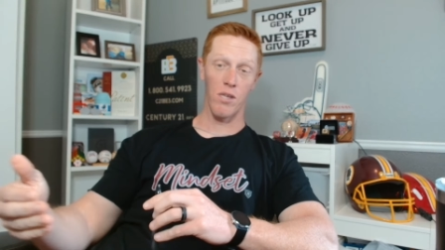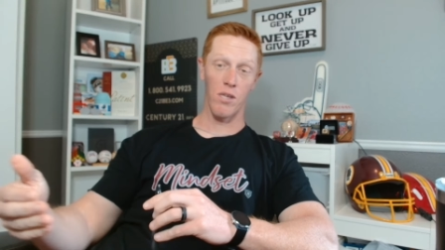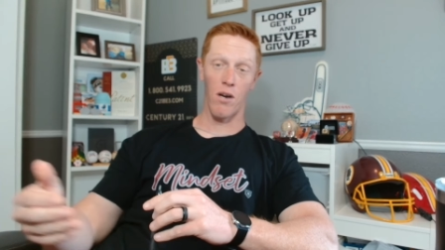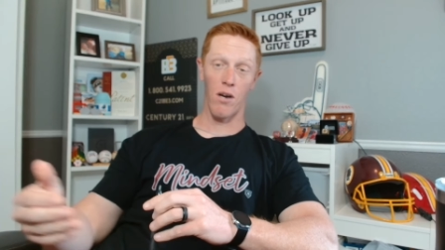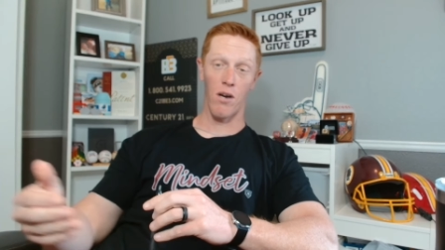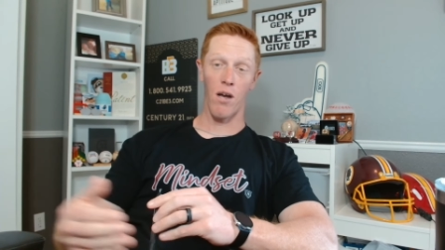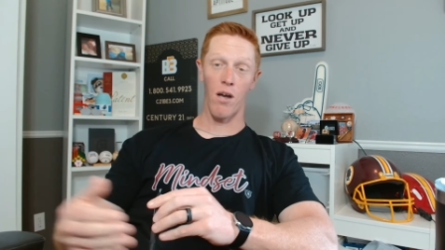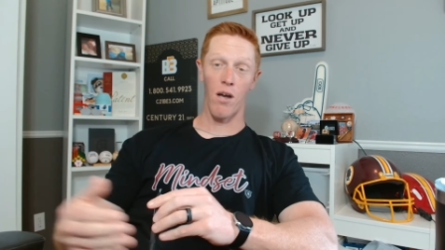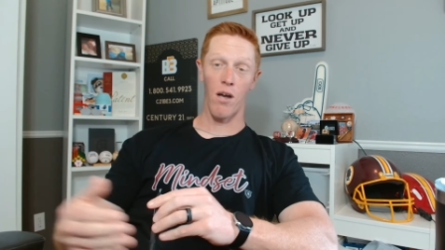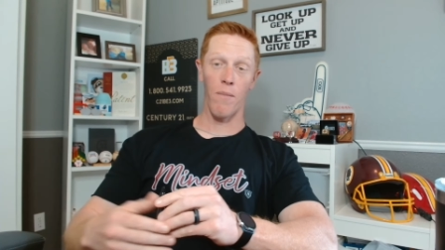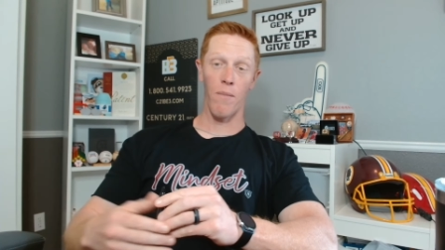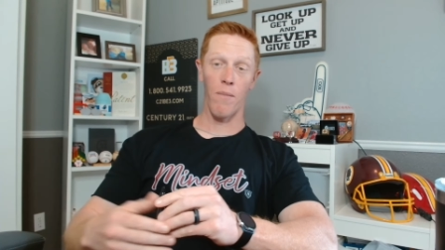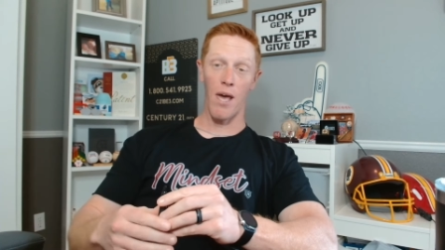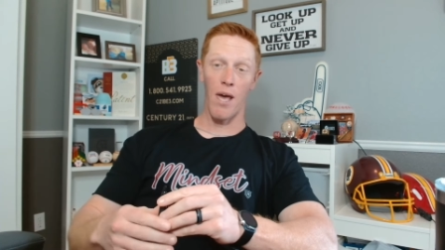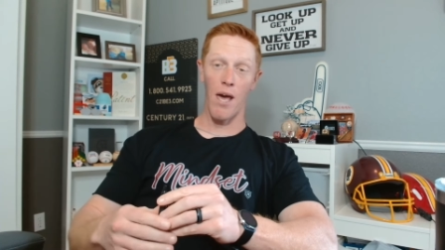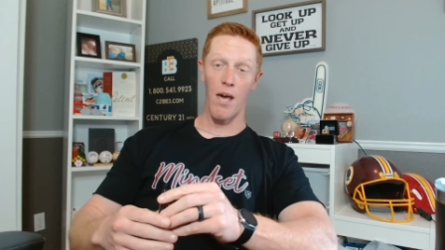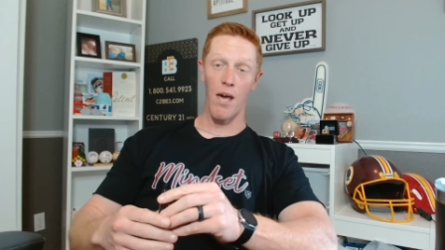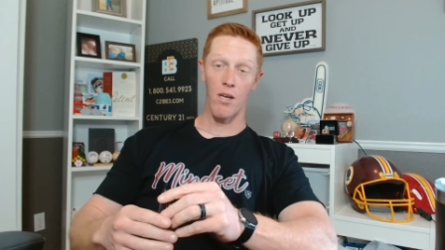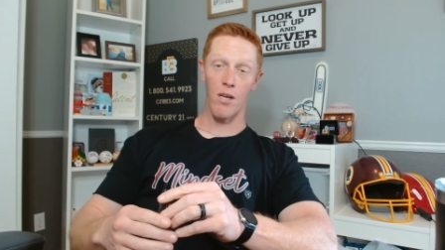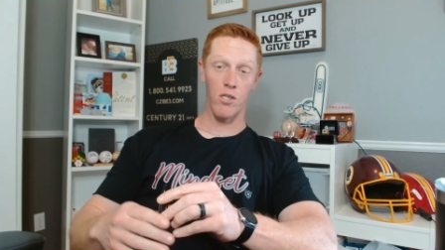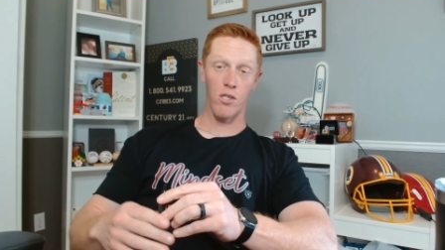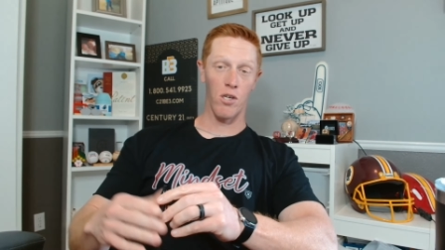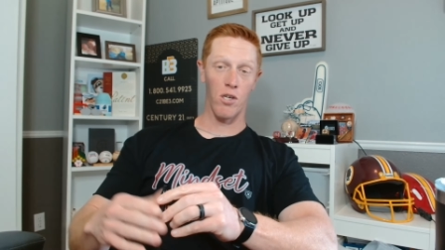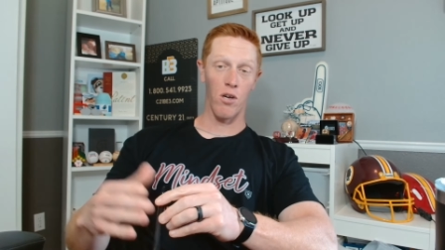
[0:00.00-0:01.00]
that are coming
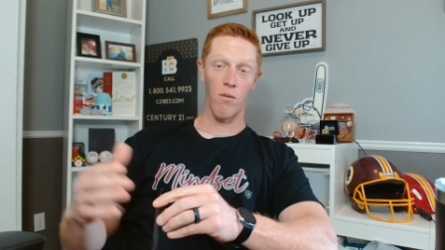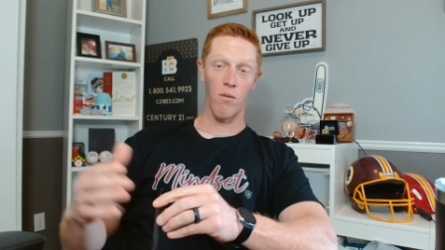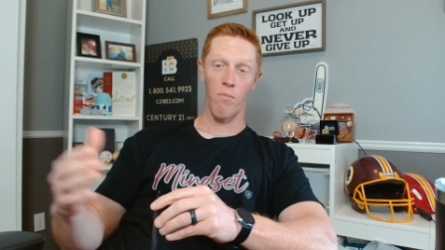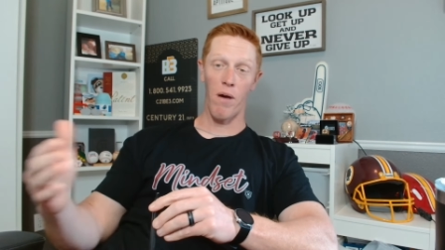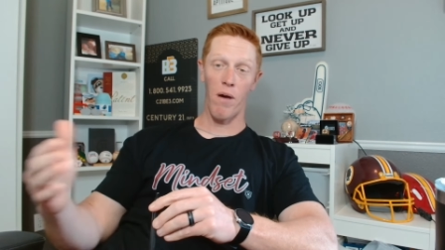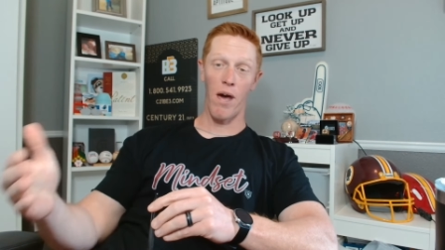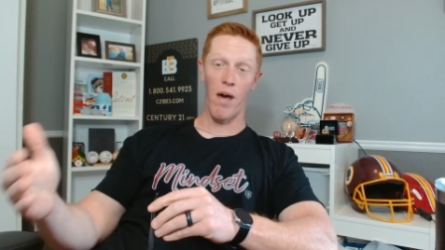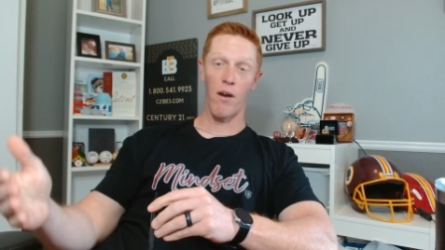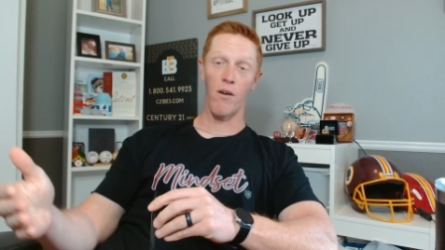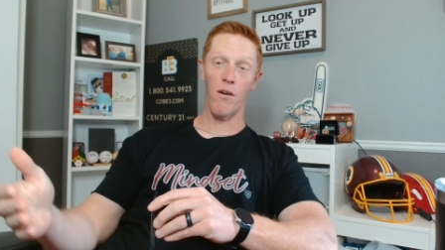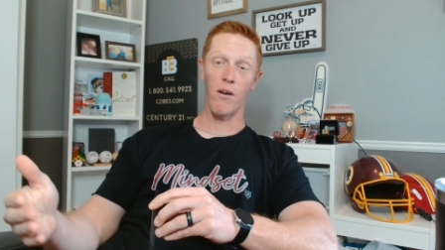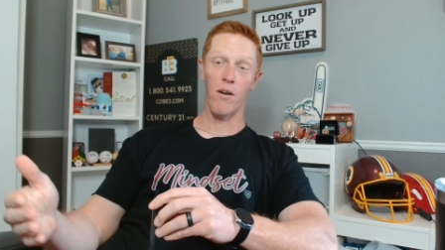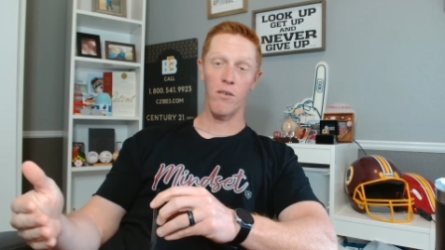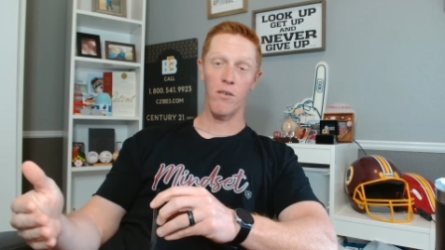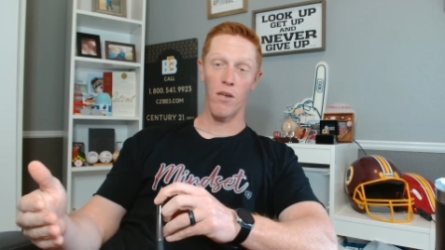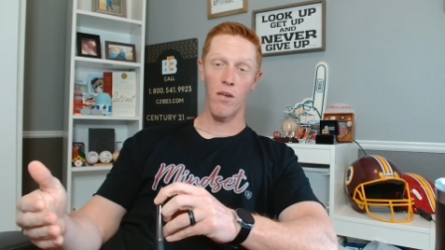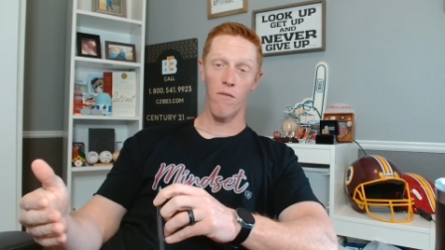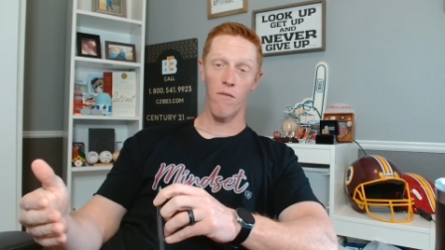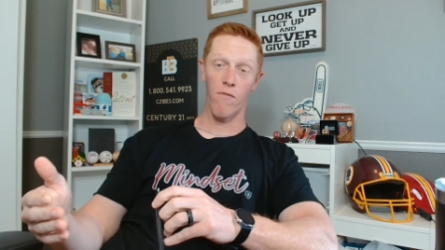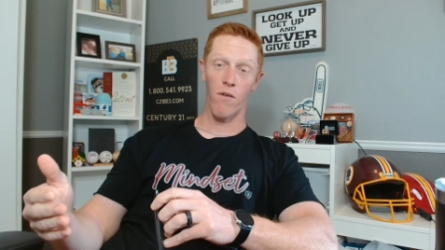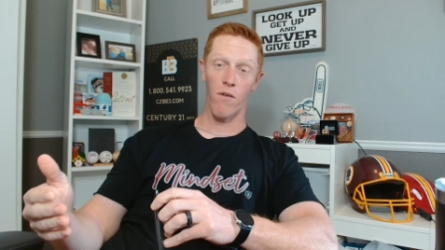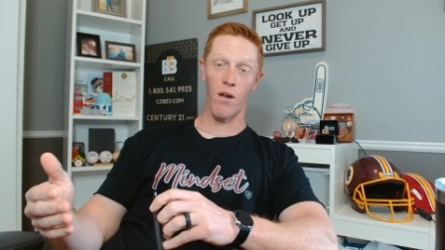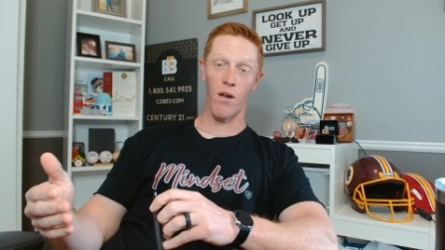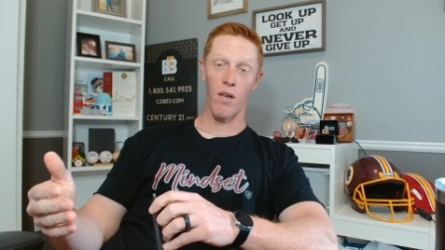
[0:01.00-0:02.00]
at us, good, bad, or
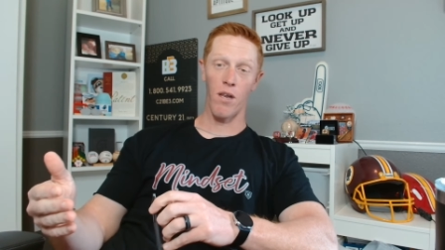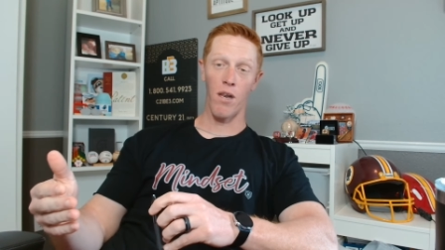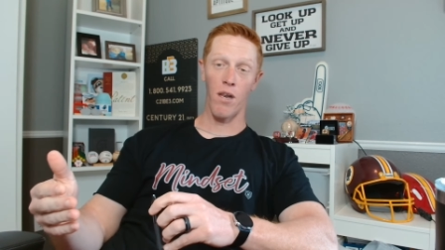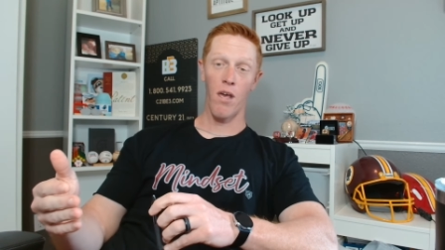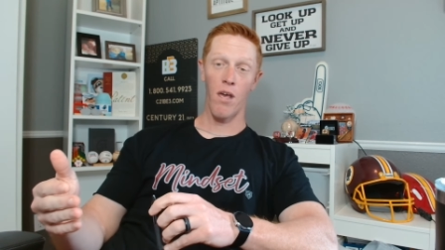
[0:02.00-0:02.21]
indifferent.